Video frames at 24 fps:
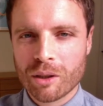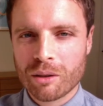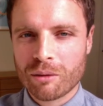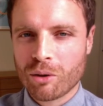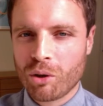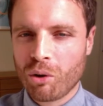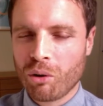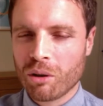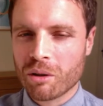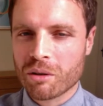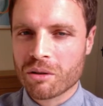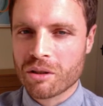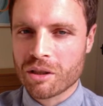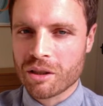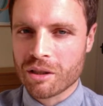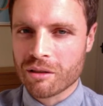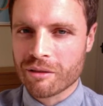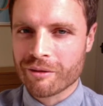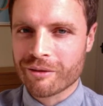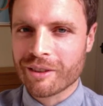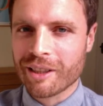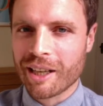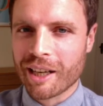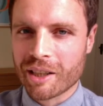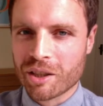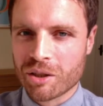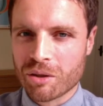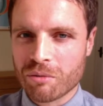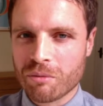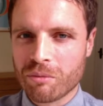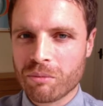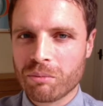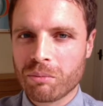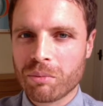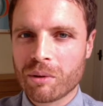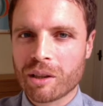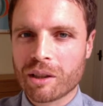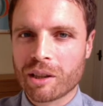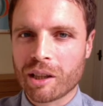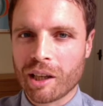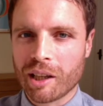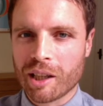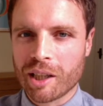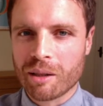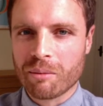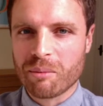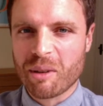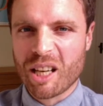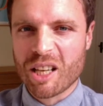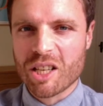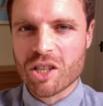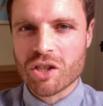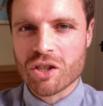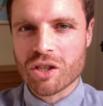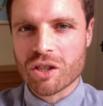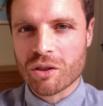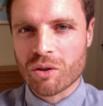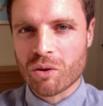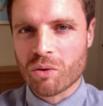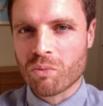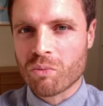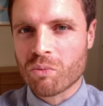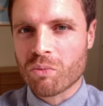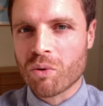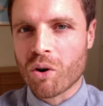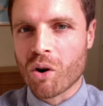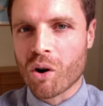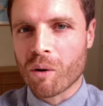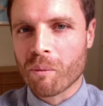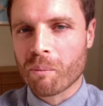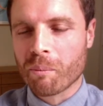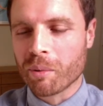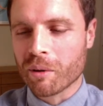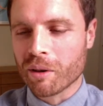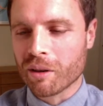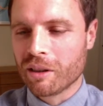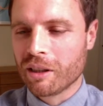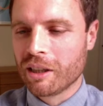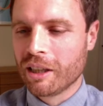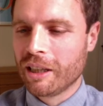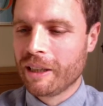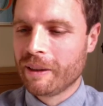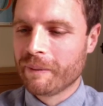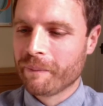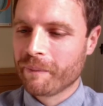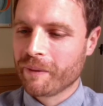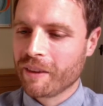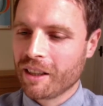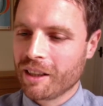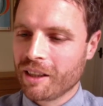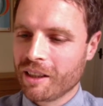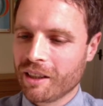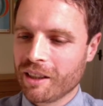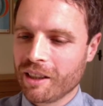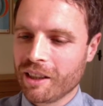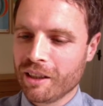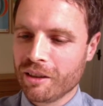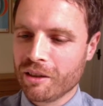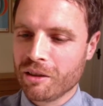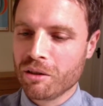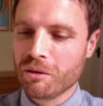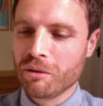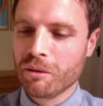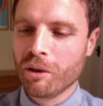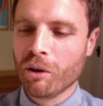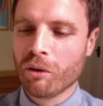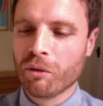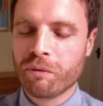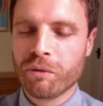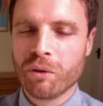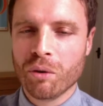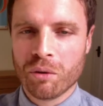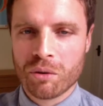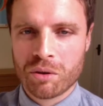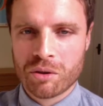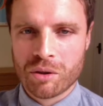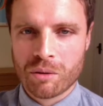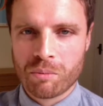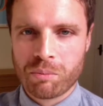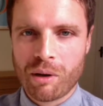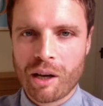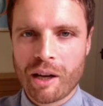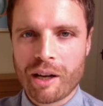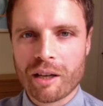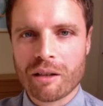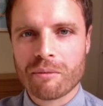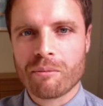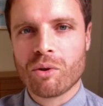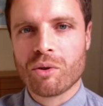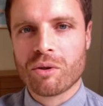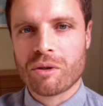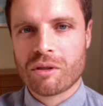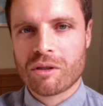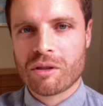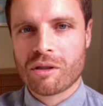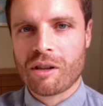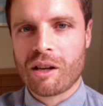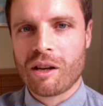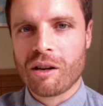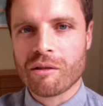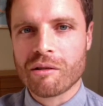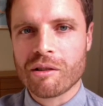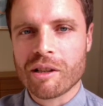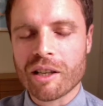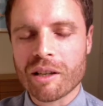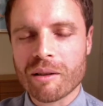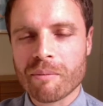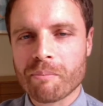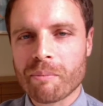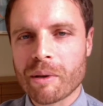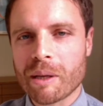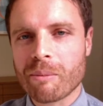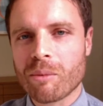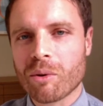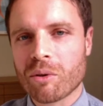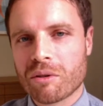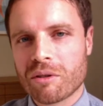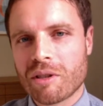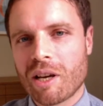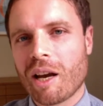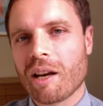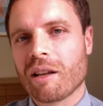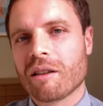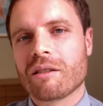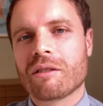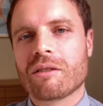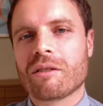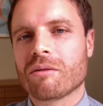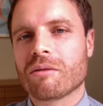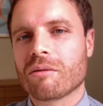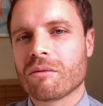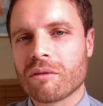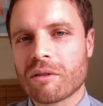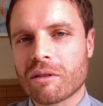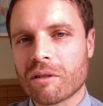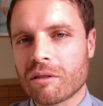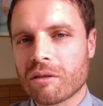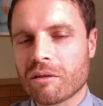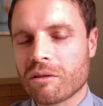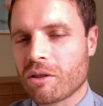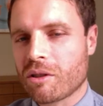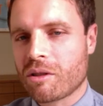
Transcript: quality of the actual game engine or what, but you're forced to play it more slowly and be more tactical than